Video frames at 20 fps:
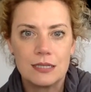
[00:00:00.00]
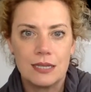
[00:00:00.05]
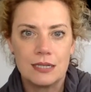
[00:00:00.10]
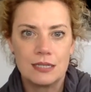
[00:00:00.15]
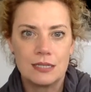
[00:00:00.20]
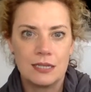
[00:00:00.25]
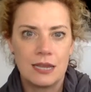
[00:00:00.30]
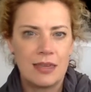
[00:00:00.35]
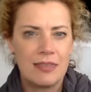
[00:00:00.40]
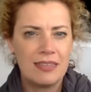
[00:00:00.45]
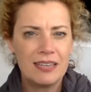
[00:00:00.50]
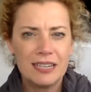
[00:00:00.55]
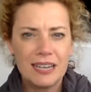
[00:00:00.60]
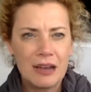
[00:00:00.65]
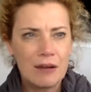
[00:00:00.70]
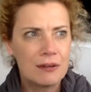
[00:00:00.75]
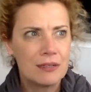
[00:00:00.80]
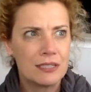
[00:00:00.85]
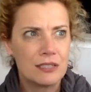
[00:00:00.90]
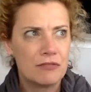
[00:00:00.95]
That's, I think,
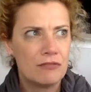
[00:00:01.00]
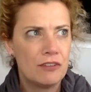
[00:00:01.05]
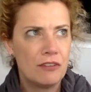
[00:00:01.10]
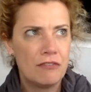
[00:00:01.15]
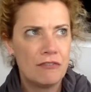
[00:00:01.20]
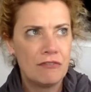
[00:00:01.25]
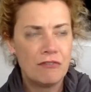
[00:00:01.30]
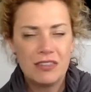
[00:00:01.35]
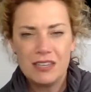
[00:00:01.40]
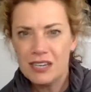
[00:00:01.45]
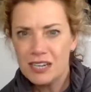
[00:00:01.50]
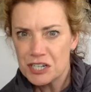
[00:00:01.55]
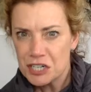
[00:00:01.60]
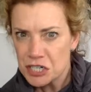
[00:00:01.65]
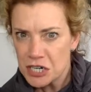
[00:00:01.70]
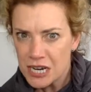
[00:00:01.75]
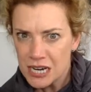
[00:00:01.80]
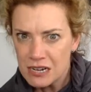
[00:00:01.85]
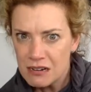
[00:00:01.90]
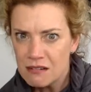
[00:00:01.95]
now in its 5th
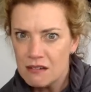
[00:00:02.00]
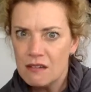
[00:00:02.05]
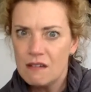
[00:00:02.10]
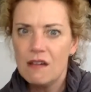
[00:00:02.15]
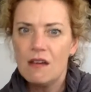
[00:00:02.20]
edition.